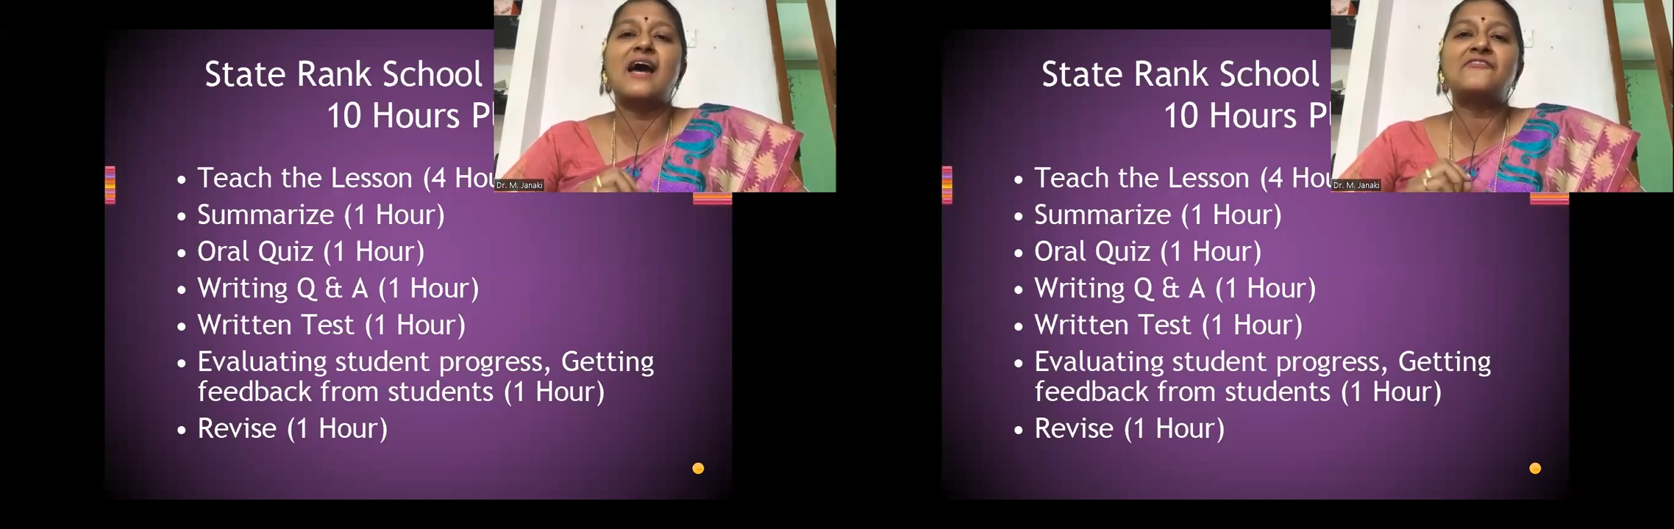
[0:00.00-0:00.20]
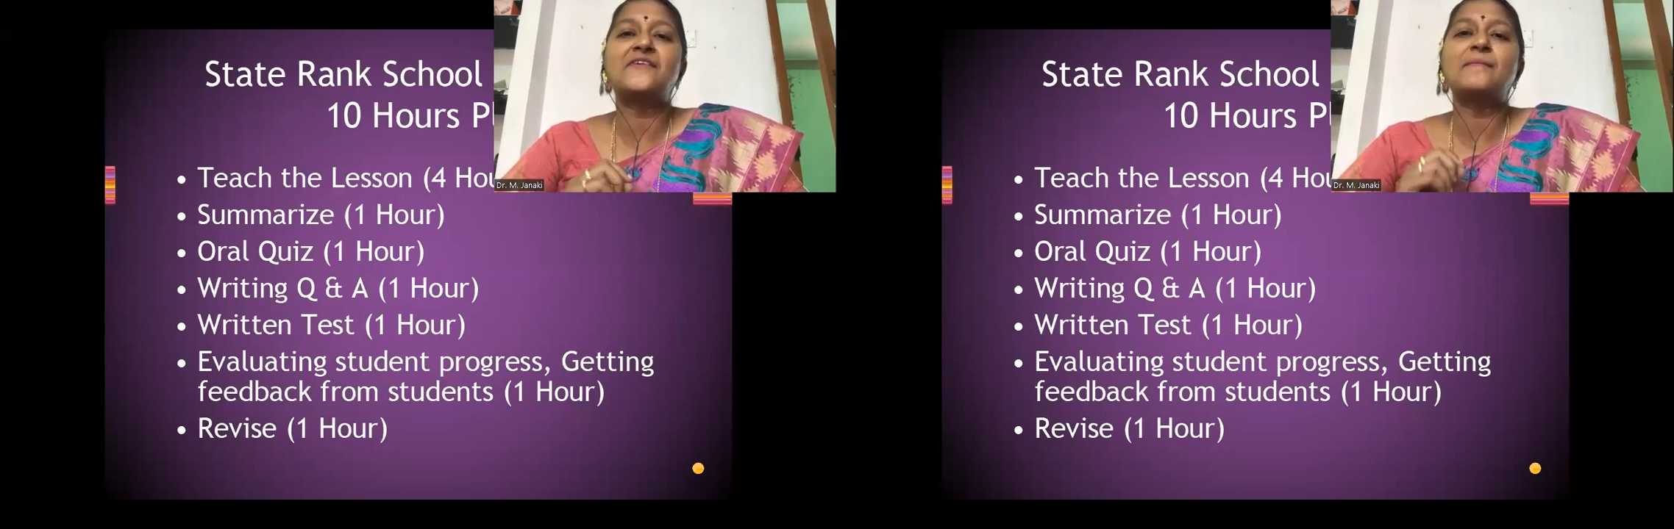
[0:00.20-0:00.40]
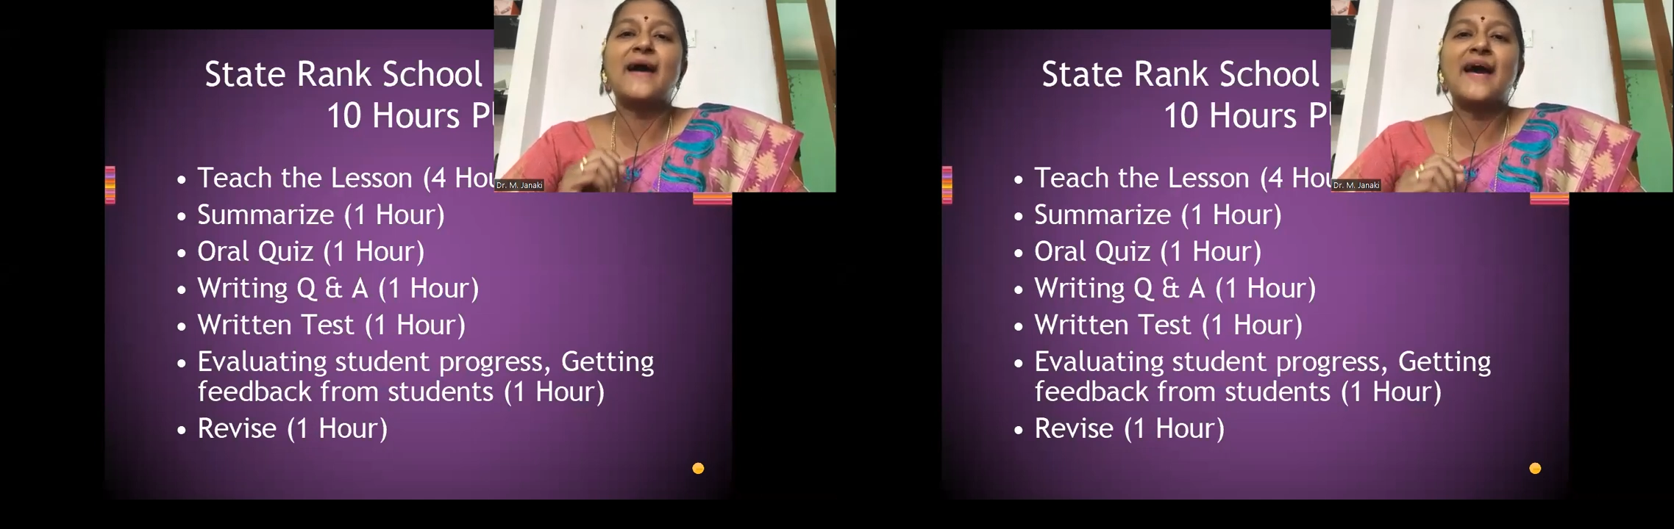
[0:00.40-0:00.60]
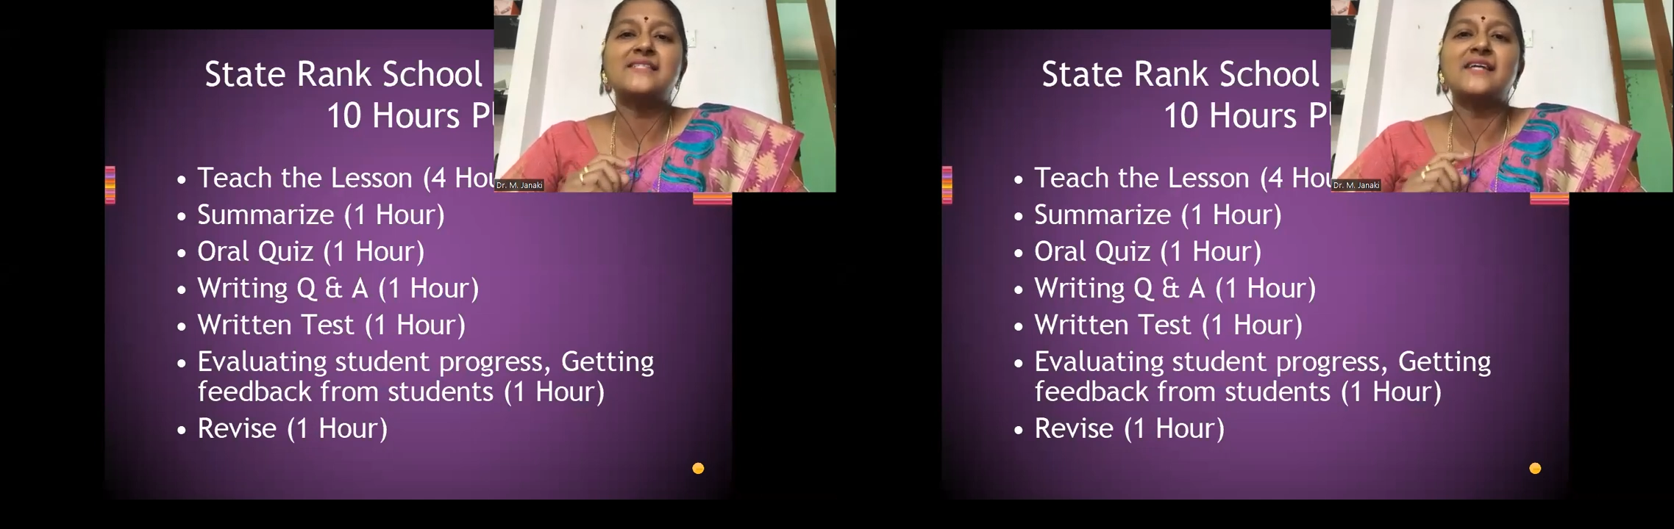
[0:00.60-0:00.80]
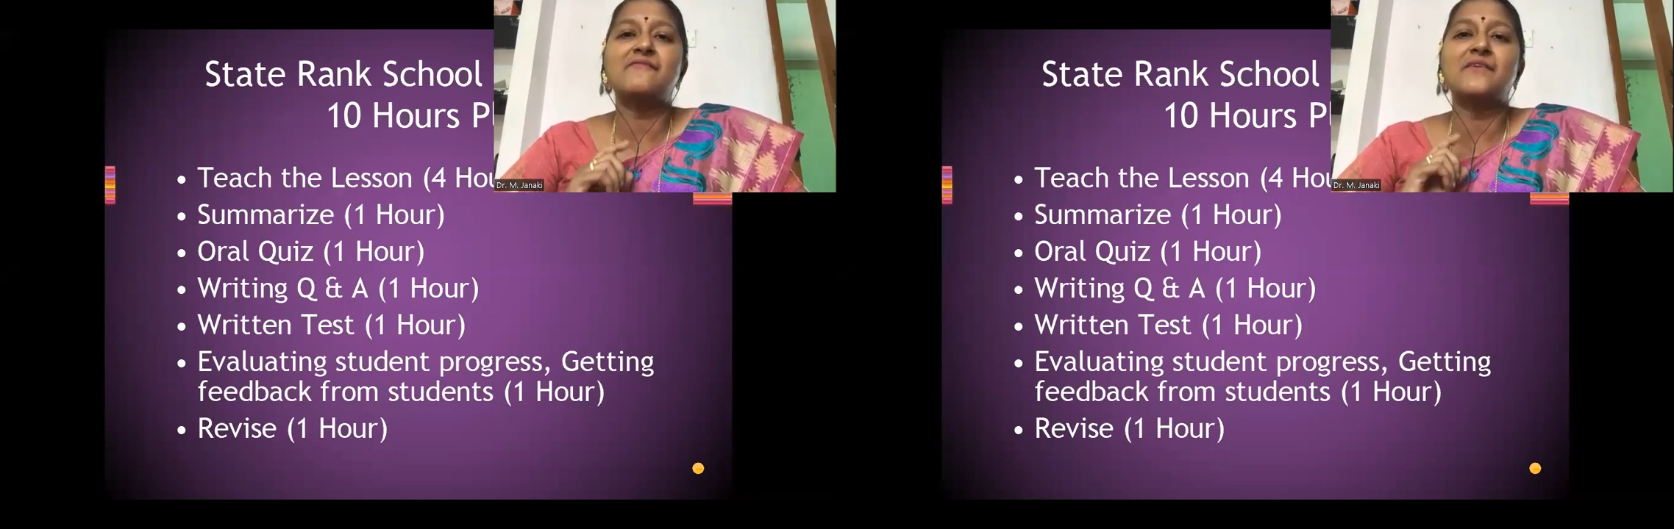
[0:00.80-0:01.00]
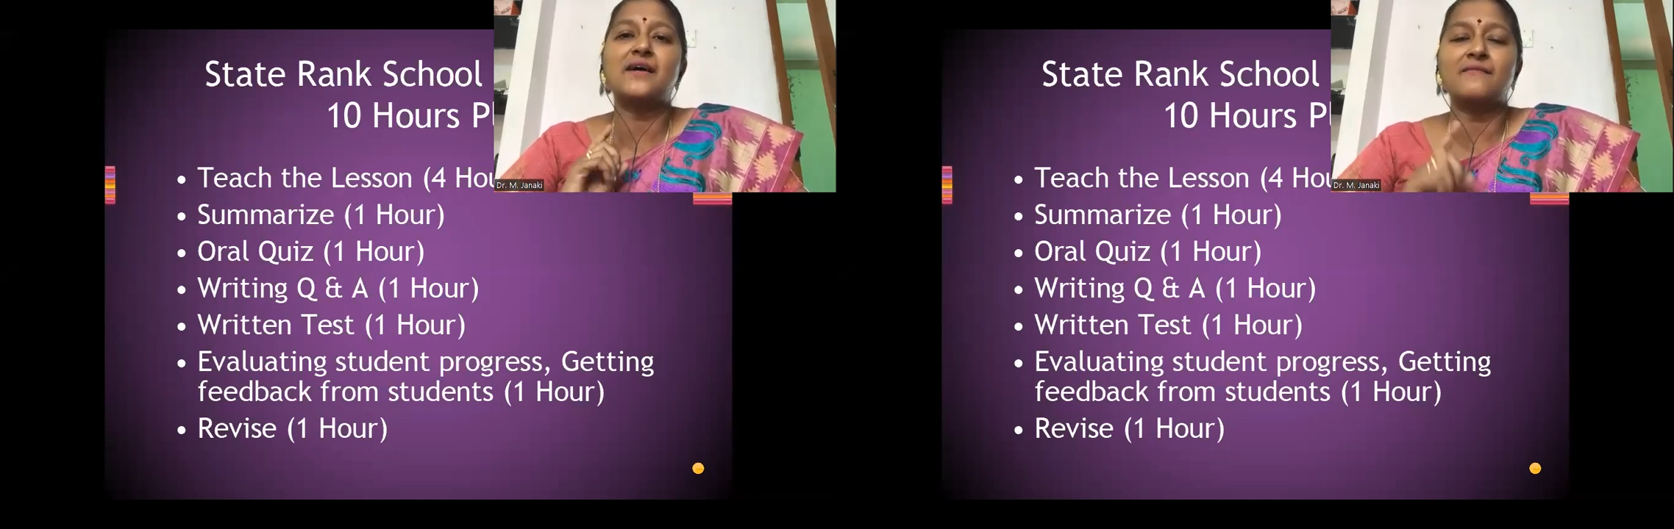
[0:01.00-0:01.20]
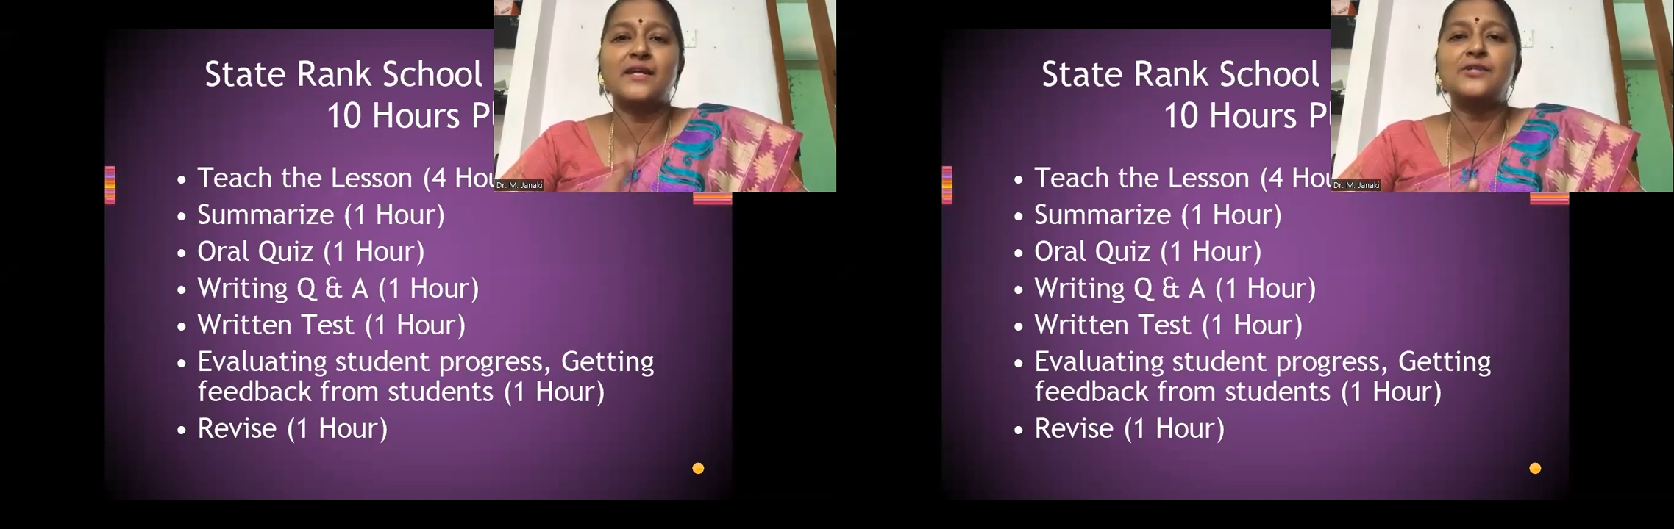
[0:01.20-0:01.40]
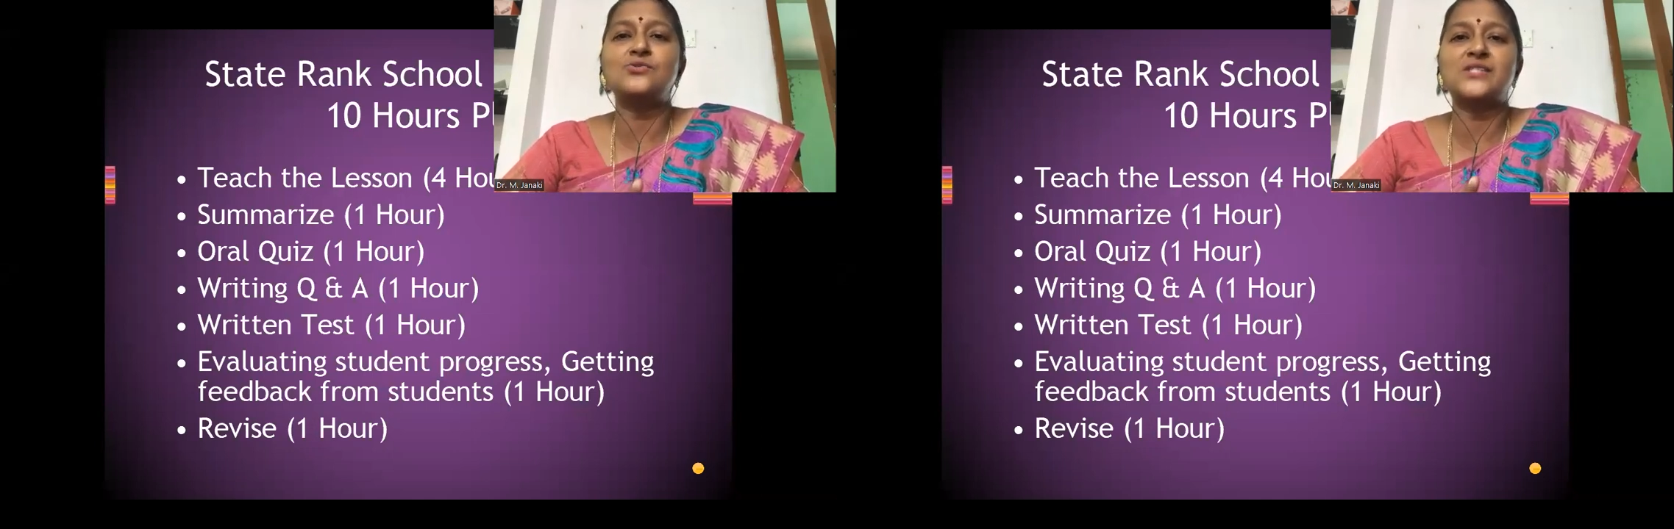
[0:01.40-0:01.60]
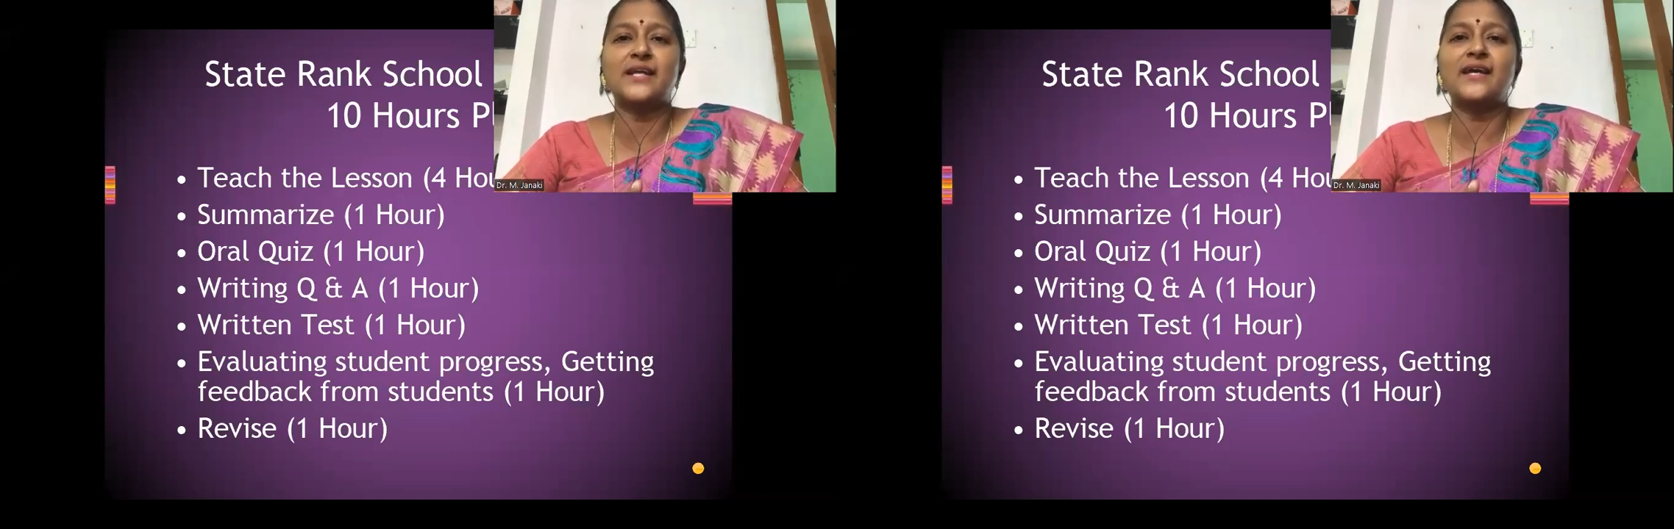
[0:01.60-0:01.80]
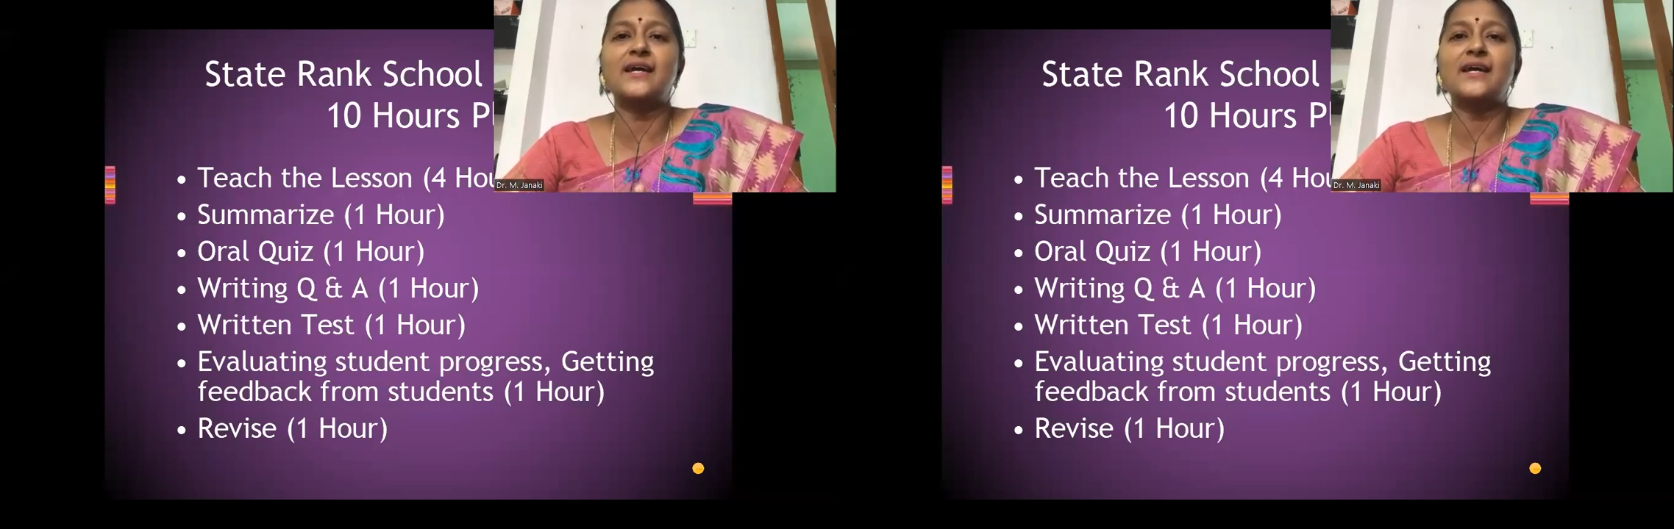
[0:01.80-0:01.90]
After marriage, I went to Chennai,